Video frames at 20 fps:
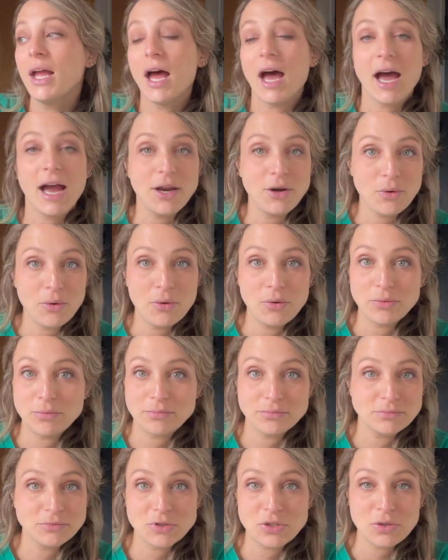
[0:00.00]
I don't
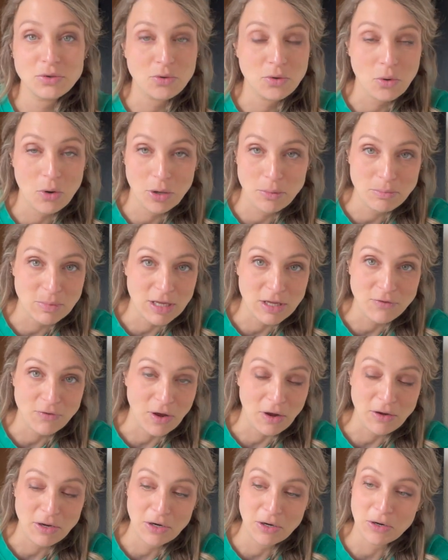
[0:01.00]
do corned beef
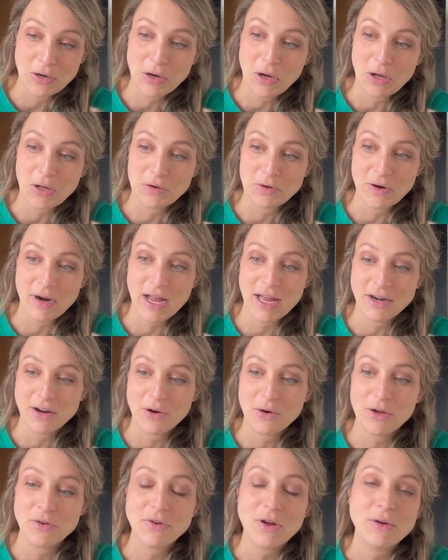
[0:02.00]
out here in
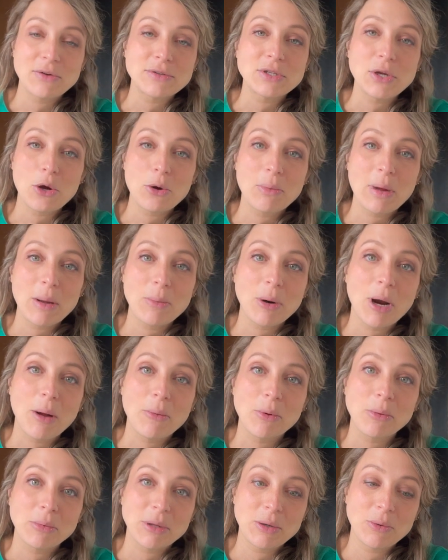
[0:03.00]
Colorado. If I was home, I
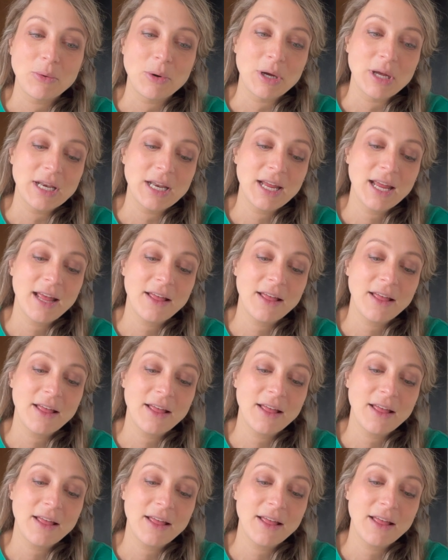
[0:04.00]
probably would.